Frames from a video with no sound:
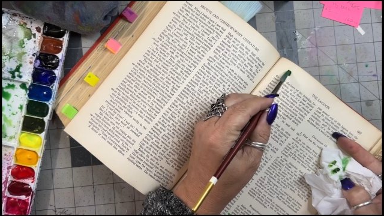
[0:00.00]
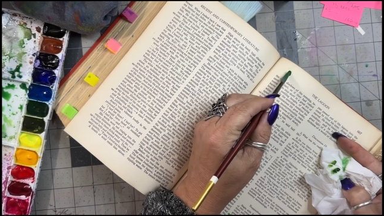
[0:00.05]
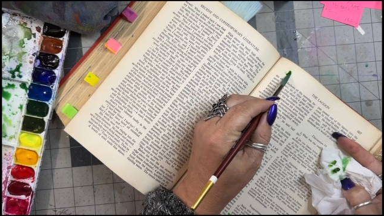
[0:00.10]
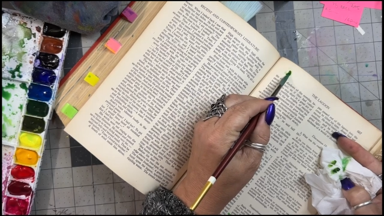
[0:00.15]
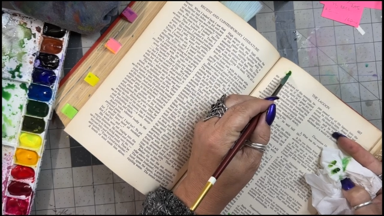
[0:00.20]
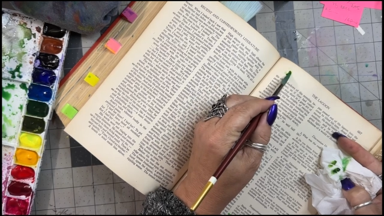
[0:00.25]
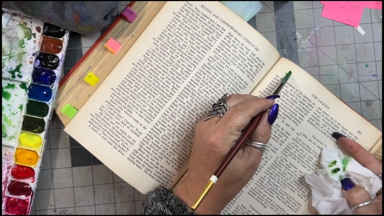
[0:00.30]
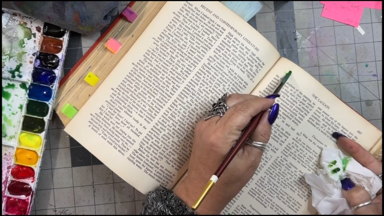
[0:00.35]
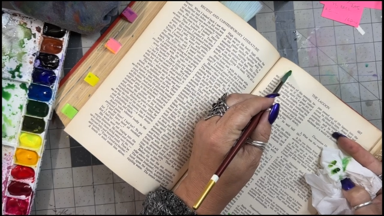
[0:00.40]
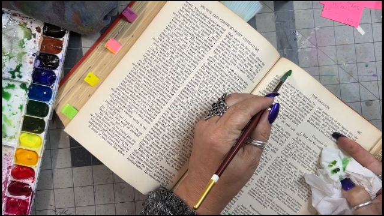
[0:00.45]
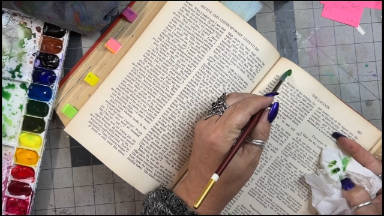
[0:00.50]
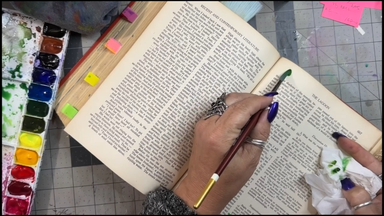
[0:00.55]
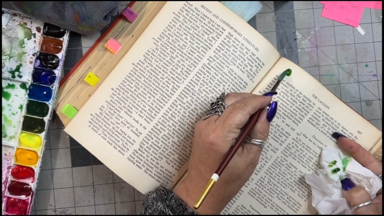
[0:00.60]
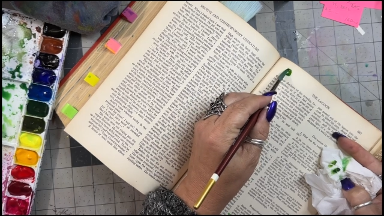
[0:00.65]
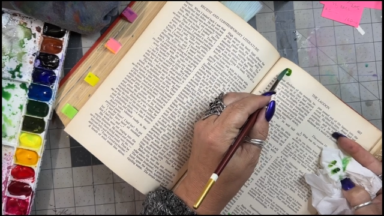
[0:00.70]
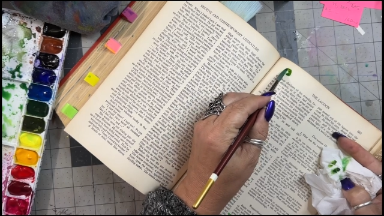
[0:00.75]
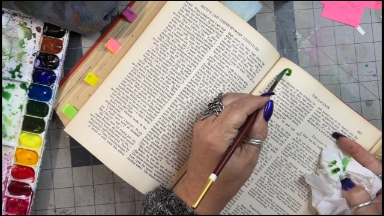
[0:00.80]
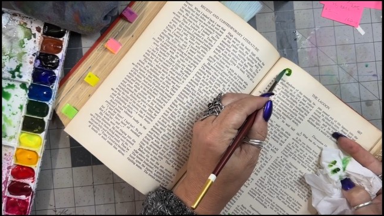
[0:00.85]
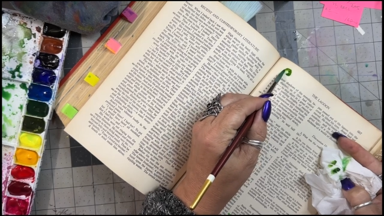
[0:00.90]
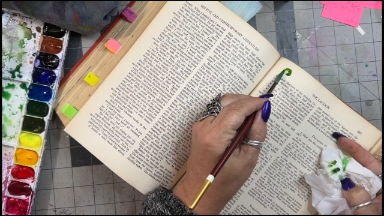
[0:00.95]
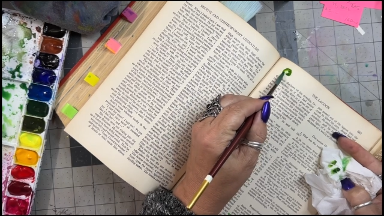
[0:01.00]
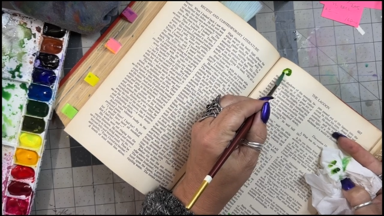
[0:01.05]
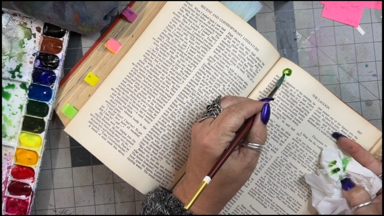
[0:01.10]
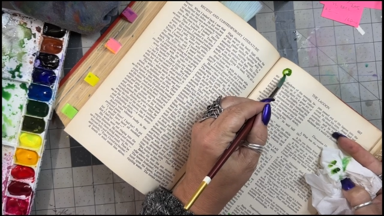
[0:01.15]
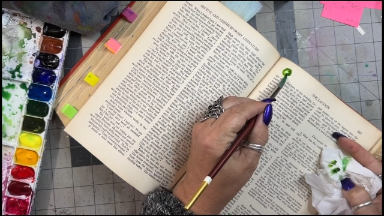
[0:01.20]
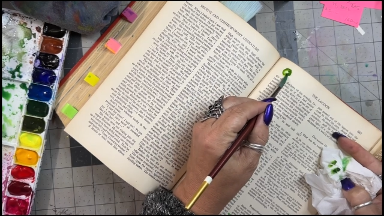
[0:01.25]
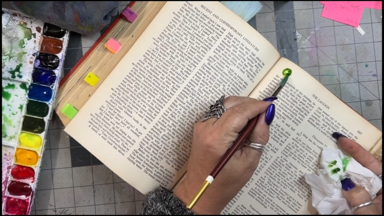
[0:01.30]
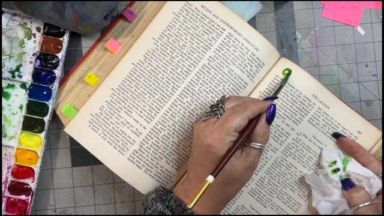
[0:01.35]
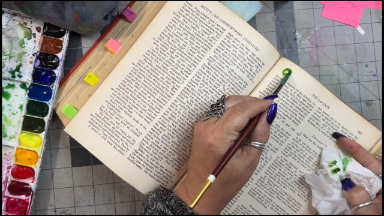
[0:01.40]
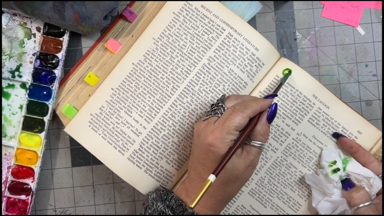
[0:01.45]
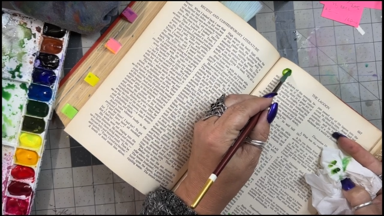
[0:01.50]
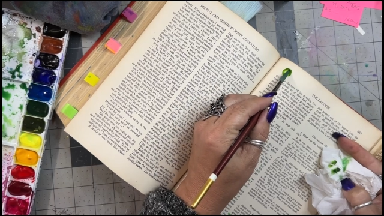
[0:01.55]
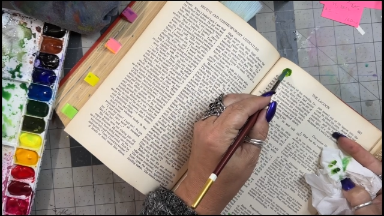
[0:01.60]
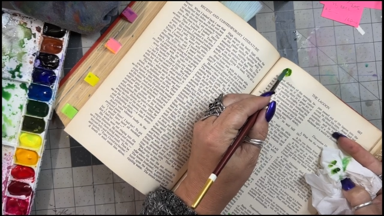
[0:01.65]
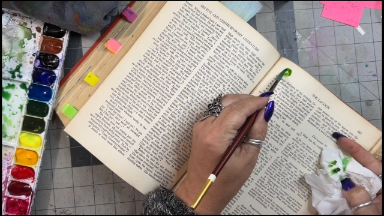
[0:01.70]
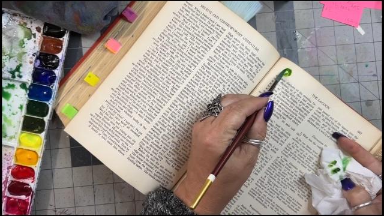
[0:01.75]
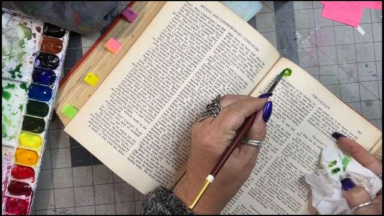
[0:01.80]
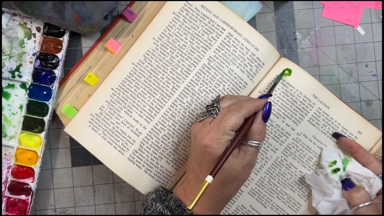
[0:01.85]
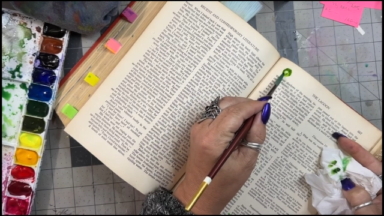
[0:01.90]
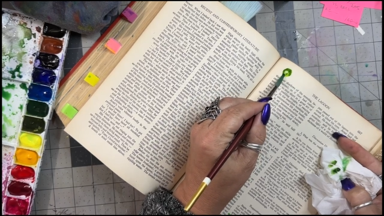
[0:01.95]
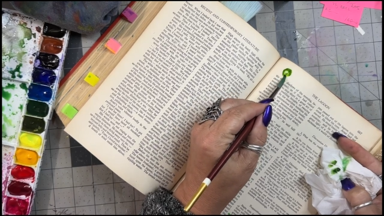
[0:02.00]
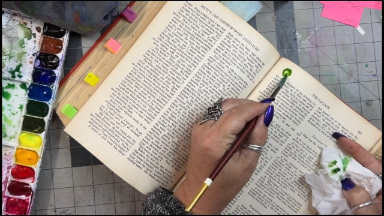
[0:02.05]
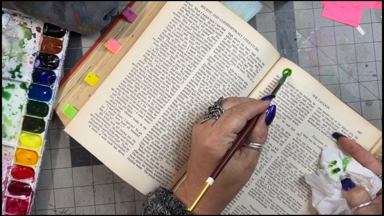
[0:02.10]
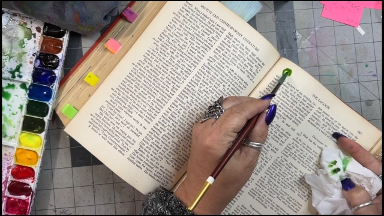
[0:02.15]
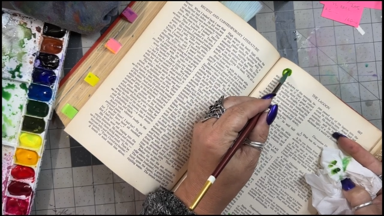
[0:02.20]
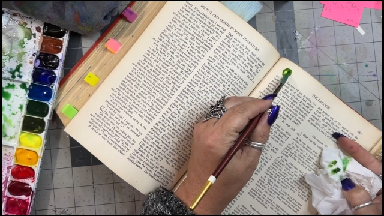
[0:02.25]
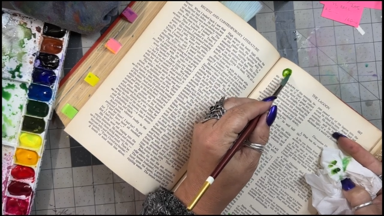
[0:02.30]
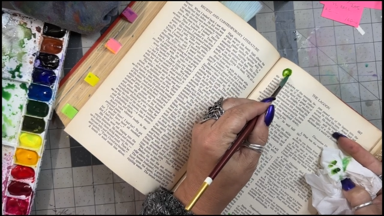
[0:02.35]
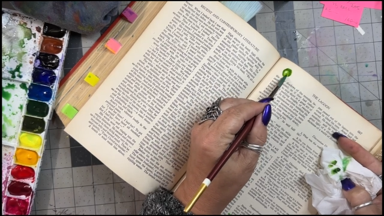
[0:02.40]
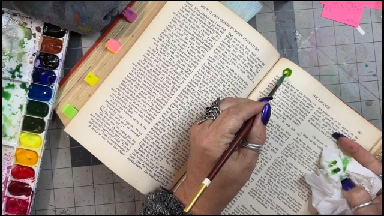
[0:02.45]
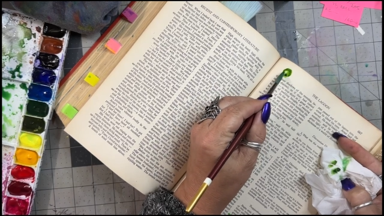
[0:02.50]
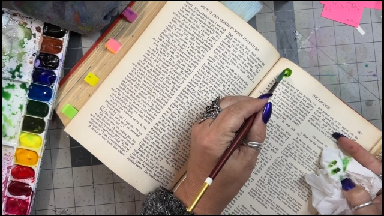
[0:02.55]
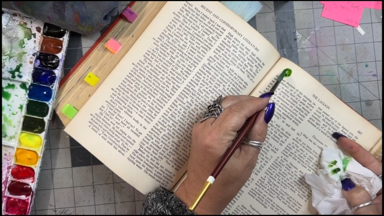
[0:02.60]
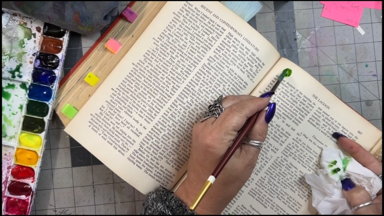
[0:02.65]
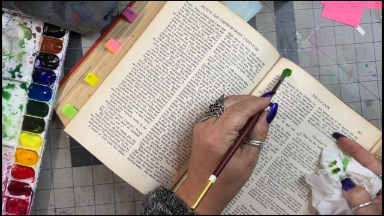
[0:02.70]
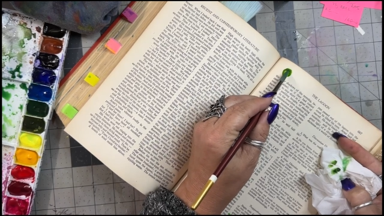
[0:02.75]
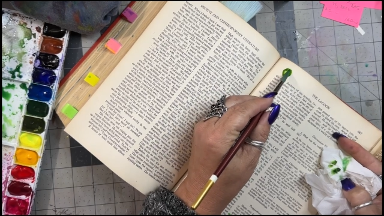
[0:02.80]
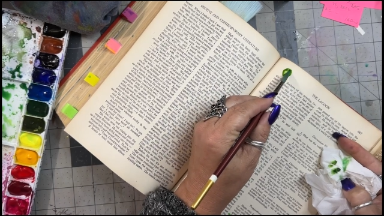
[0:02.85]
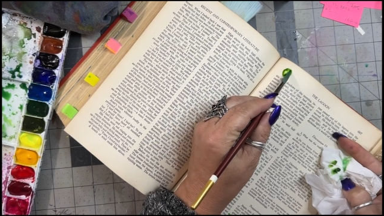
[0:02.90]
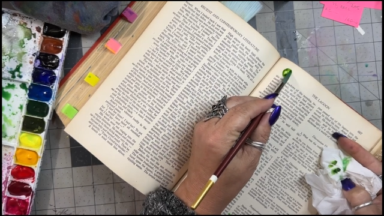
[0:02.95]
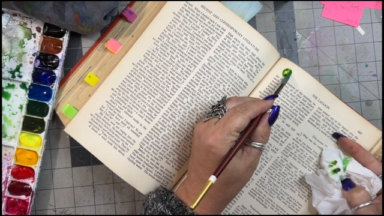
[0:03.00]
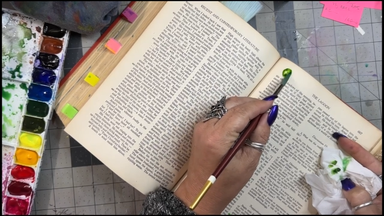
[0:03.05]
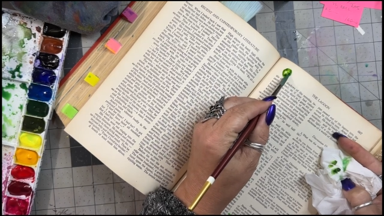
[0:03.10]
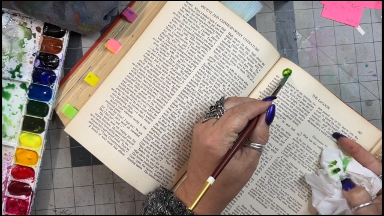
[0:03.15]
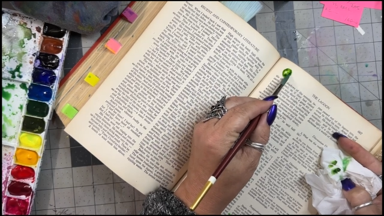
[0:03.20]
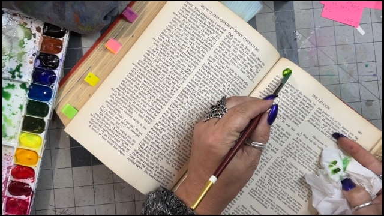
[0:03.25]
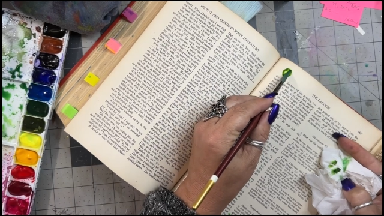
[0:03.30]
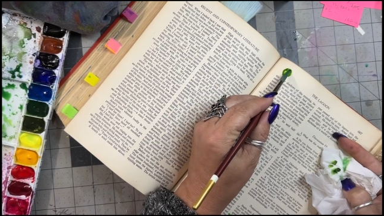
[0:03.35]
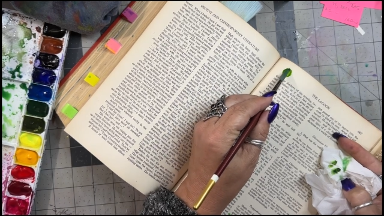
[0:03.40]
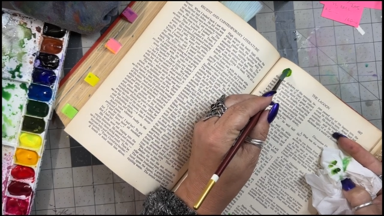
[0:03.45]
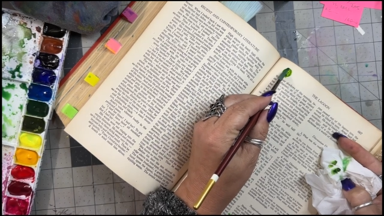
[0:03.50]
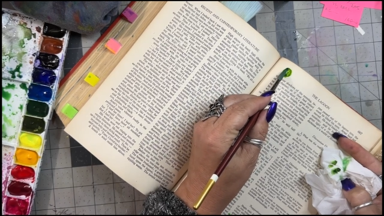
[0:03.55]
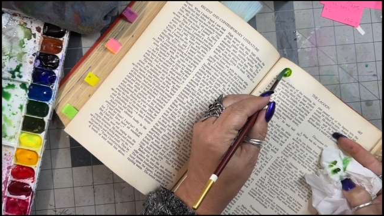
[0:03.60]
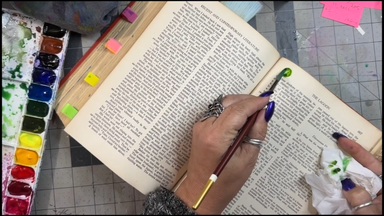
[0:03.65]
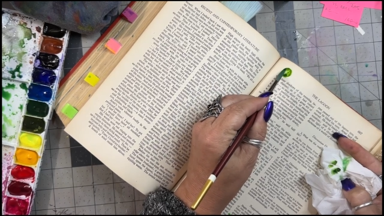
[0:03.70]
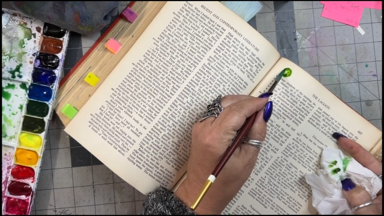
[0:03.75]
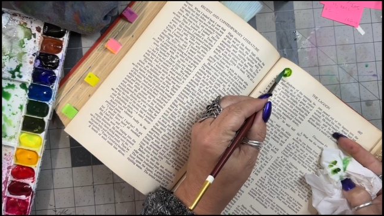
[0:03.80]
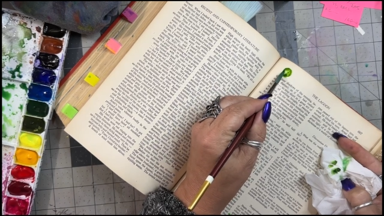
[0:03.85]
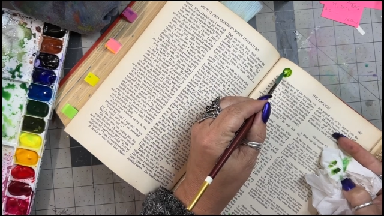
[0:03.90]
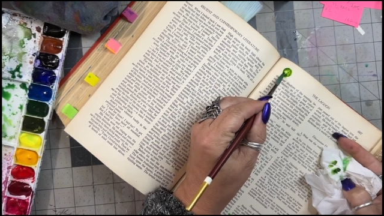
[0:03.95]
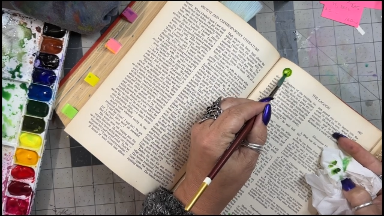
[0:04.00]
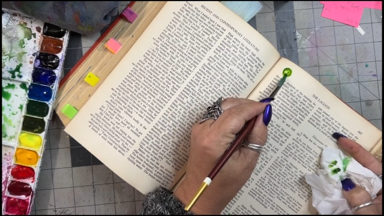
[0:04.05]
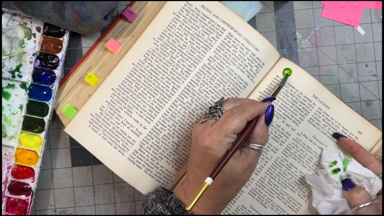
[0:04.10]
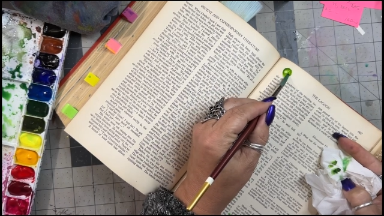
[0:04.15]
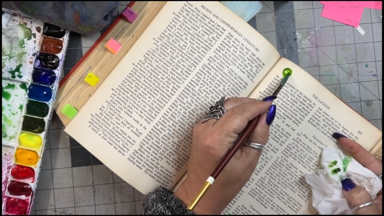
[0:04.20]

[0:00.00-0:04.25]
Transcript: (no speaker visible)